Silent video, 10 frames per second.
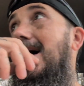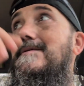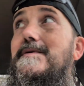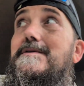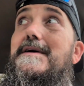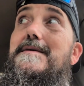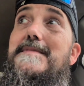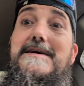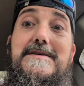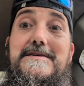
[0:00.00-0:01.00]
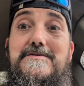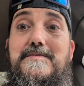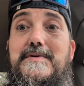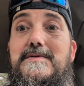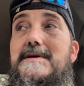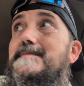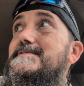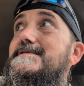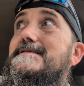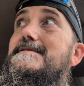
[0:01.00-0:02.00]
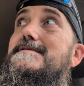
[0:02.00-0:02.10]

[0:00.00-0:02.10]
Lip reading: I will come here and do pull-ups.